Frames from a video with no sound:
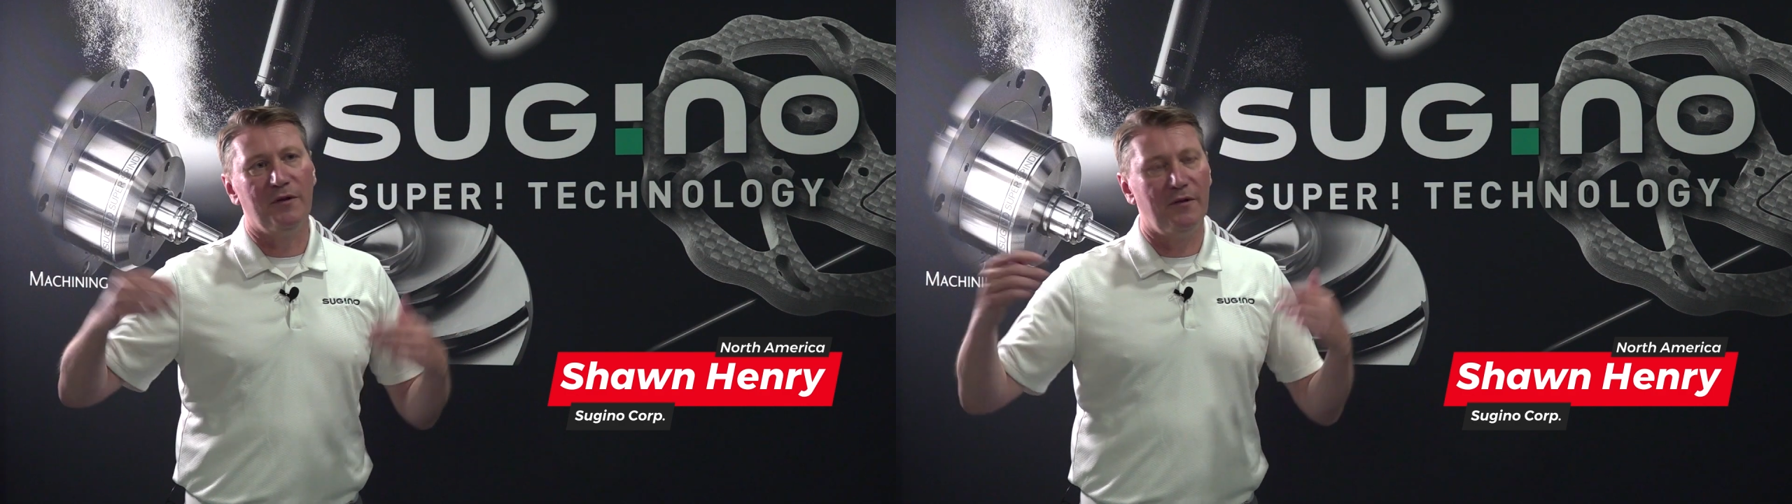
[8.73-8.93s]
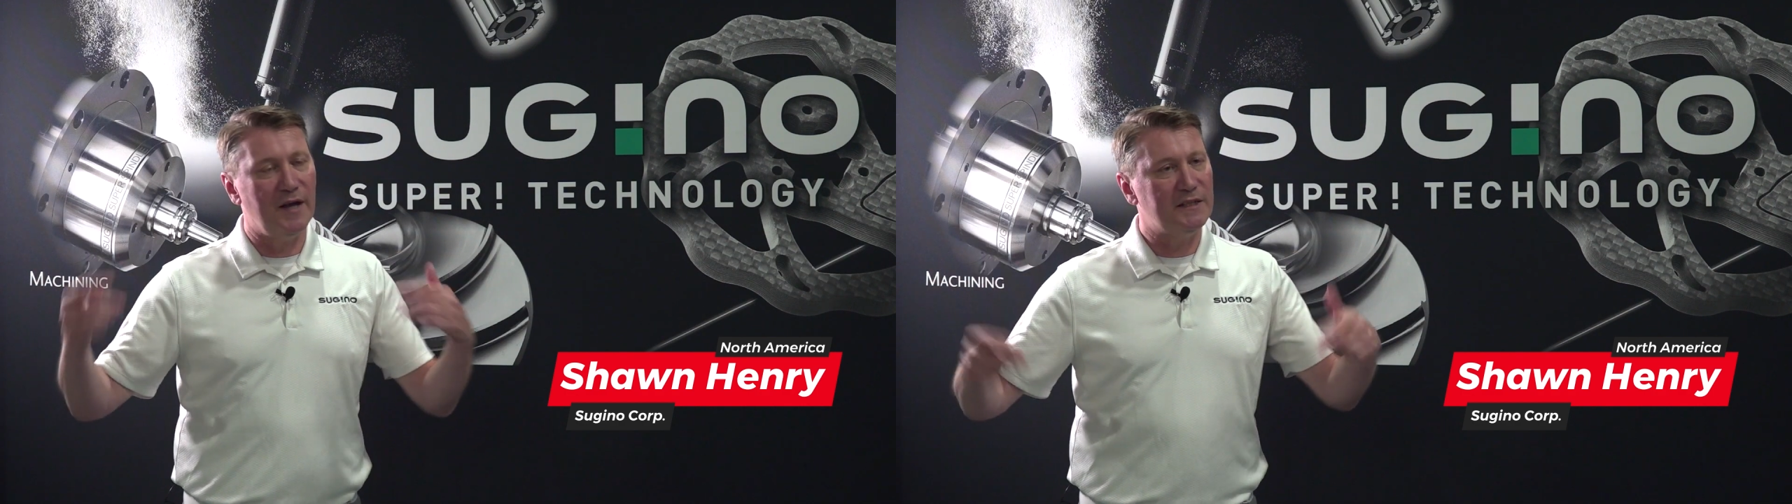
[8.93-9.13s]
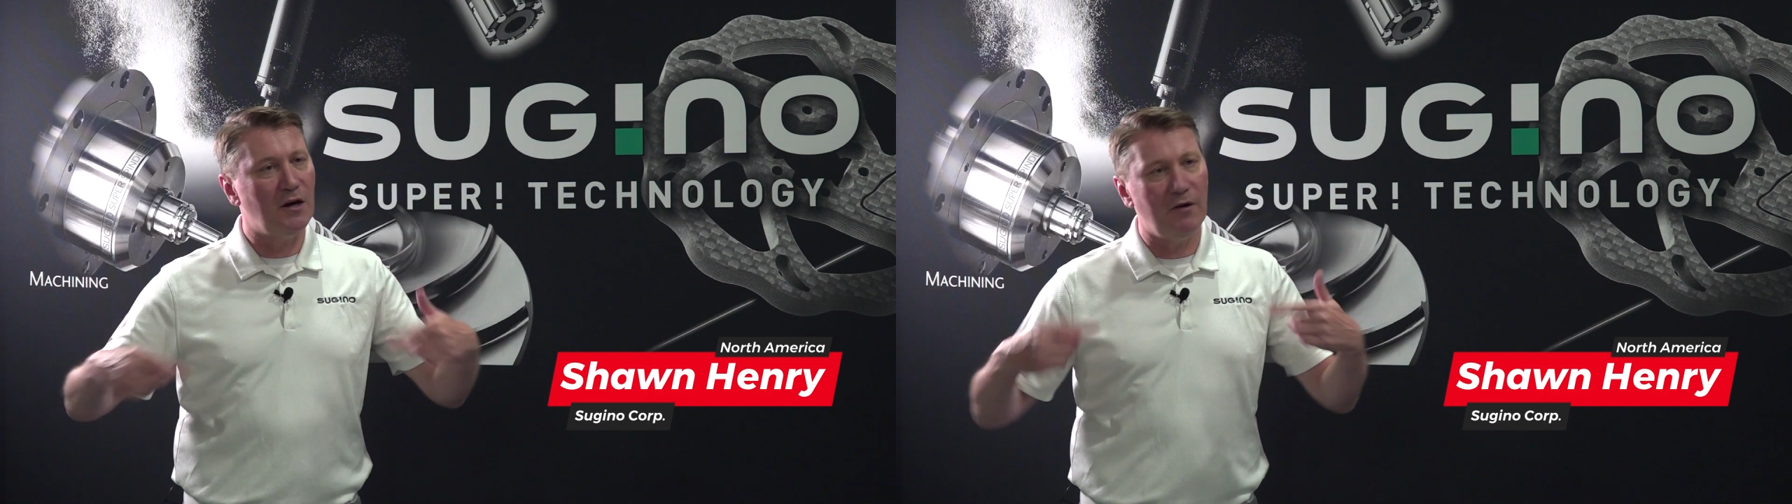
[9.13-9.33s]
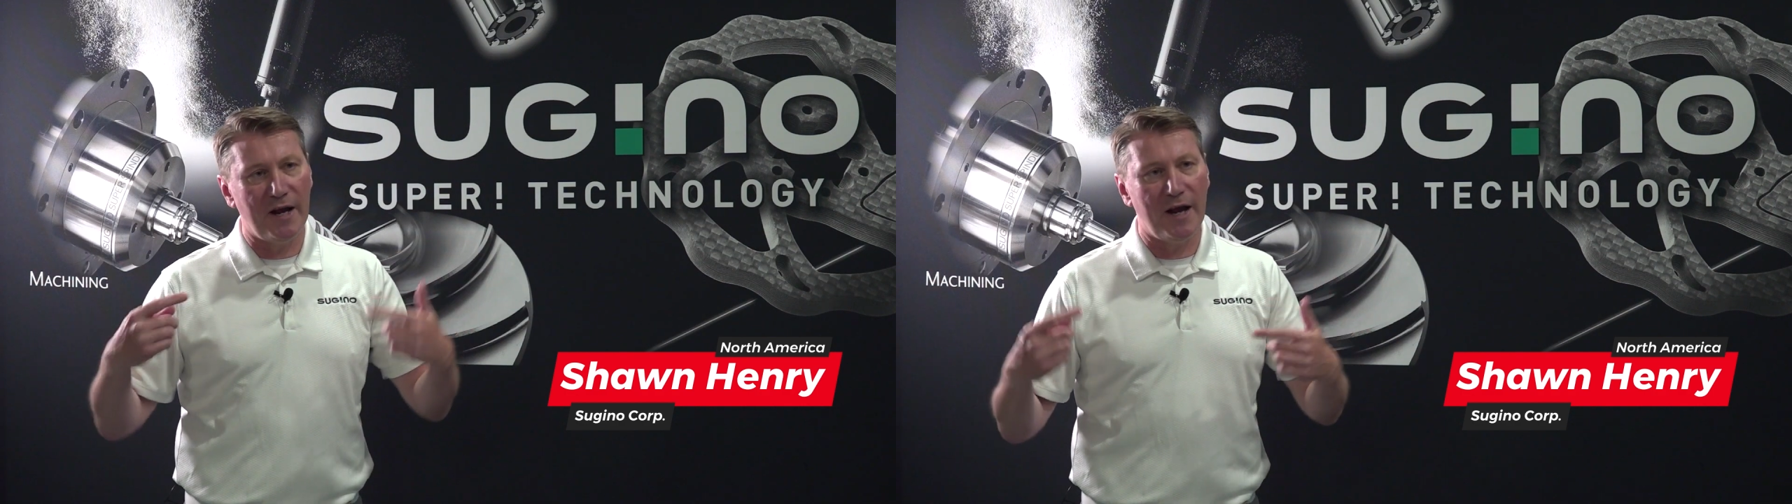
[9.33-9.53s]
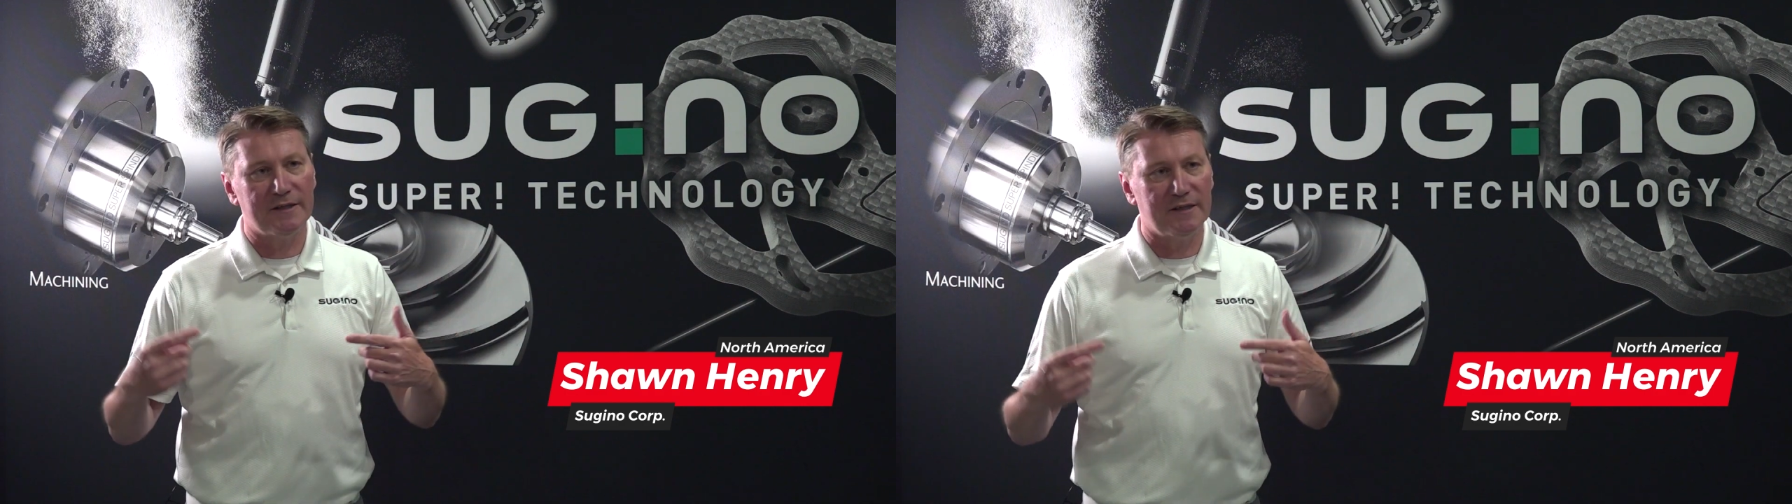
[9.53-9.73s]
whether that's
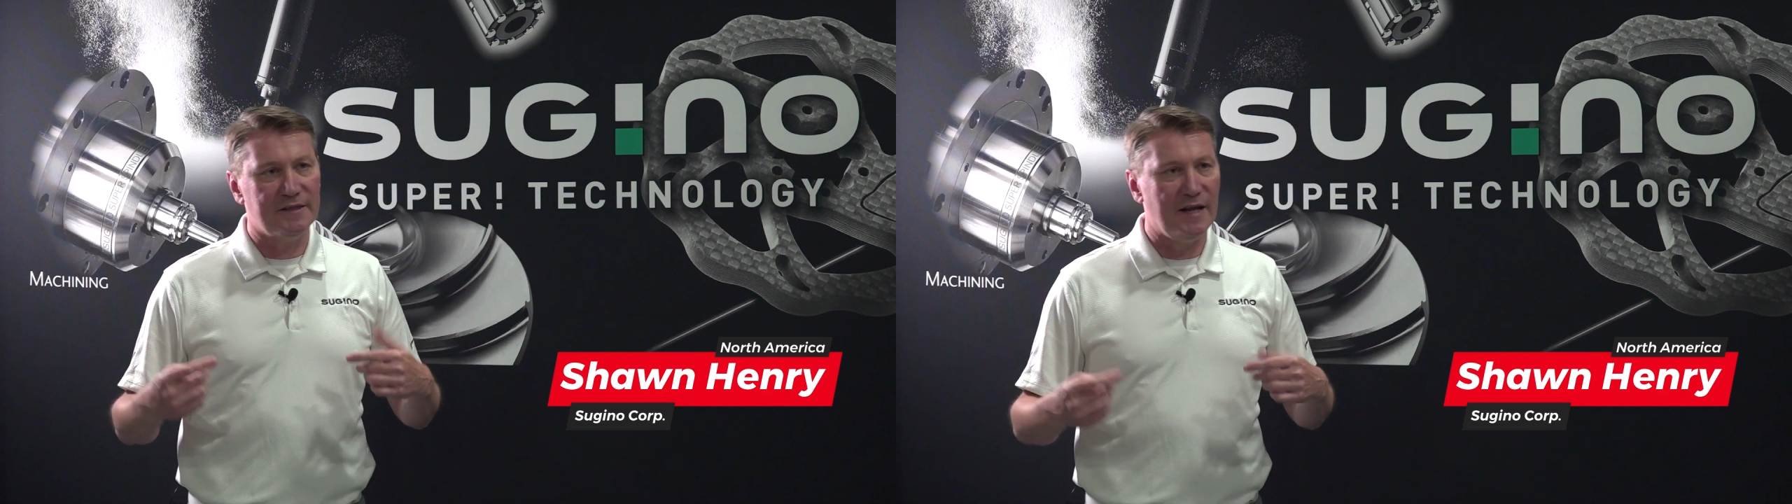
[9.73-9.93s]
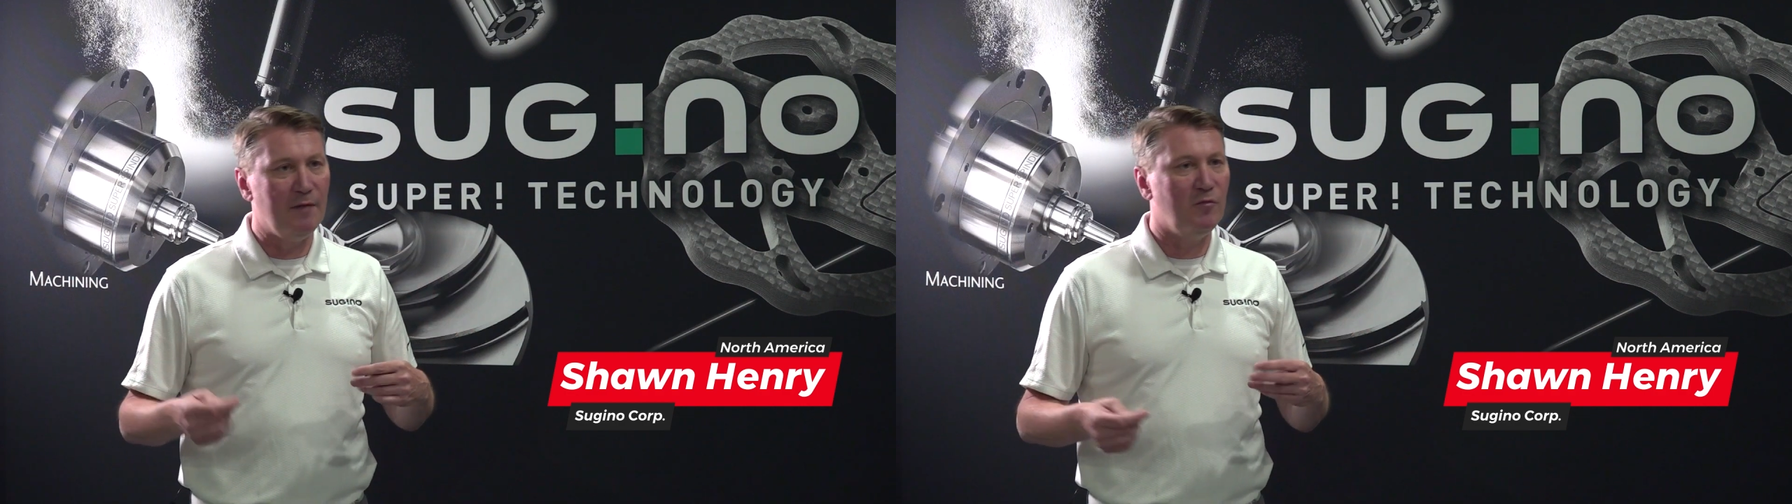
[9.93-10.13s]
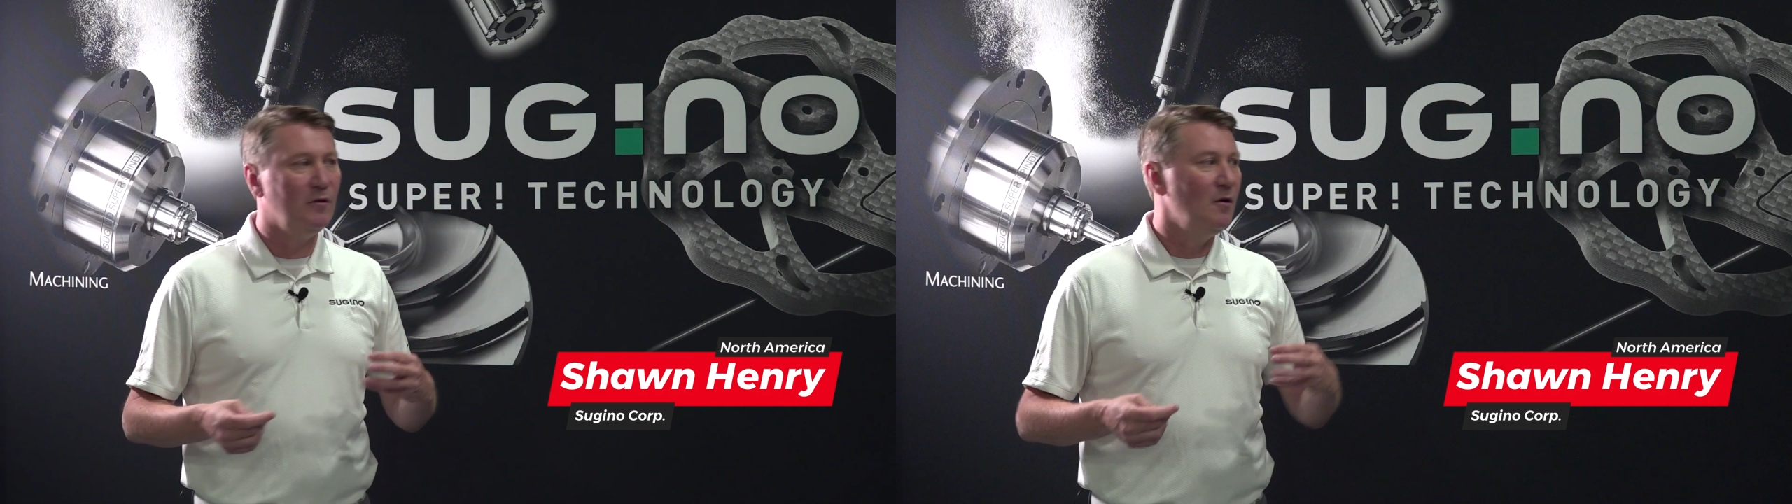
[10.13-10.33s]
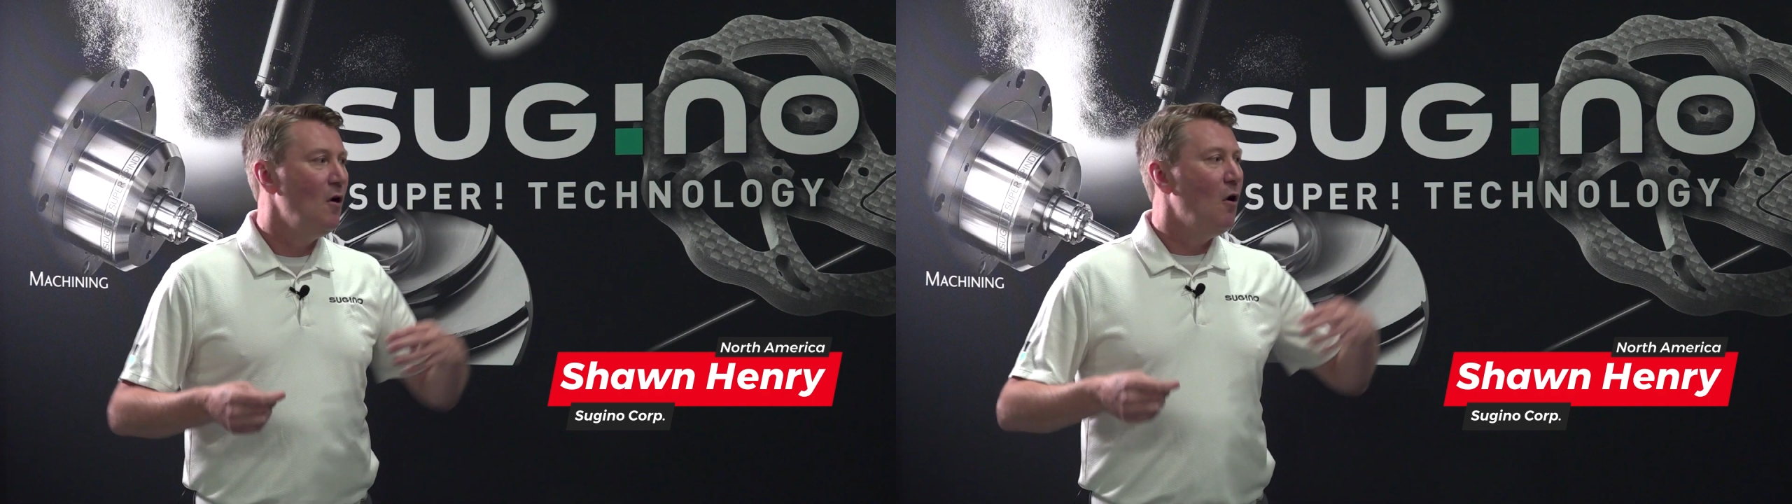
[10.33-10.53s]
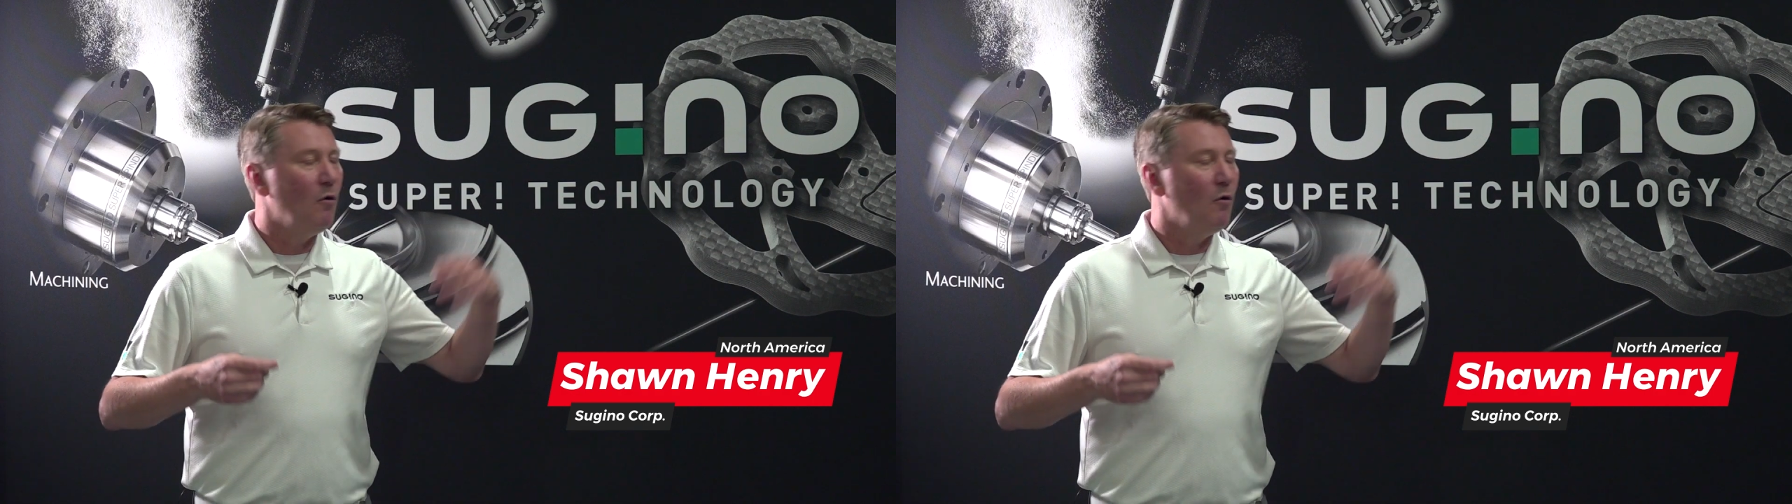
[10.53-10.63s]
our A-axis table